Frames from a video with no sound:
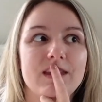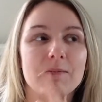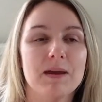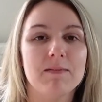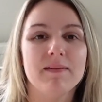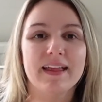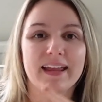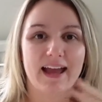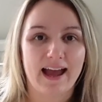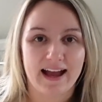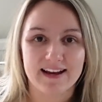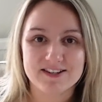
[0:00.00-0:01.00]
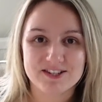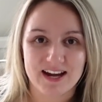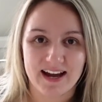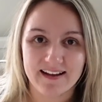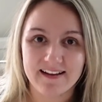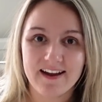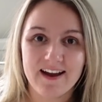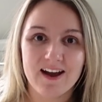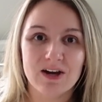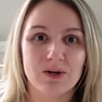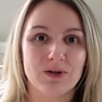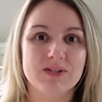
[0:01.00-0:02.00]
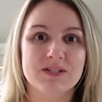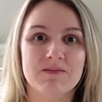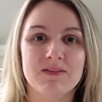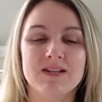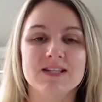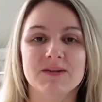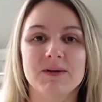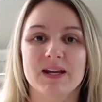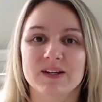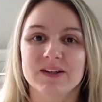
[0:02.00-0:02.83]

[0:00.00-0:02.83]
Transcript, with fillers: maybe like a hashtag or something so we can